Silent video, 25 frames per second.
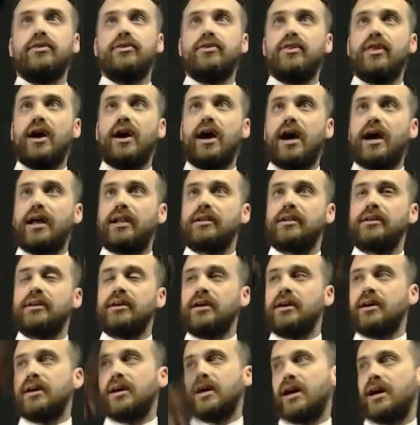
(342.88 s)
that.
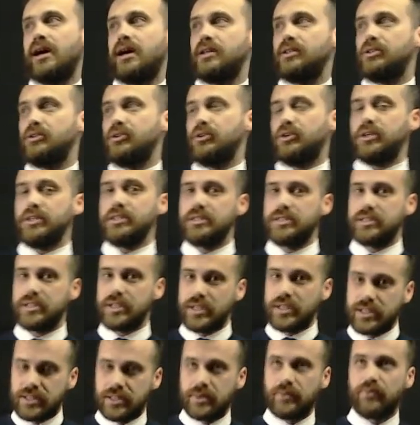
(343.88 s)
And you can
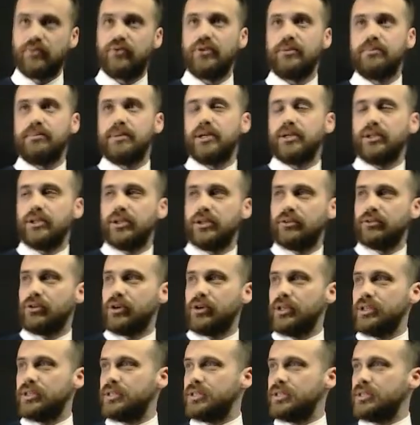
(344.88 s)
see some familiar
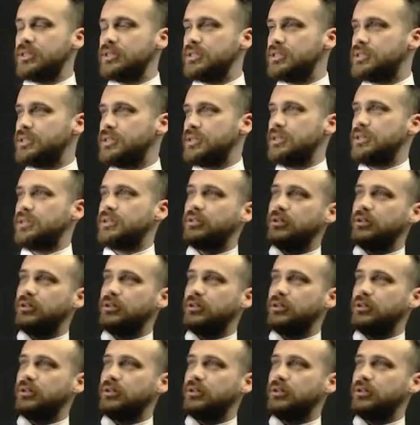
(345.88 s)
ideas here,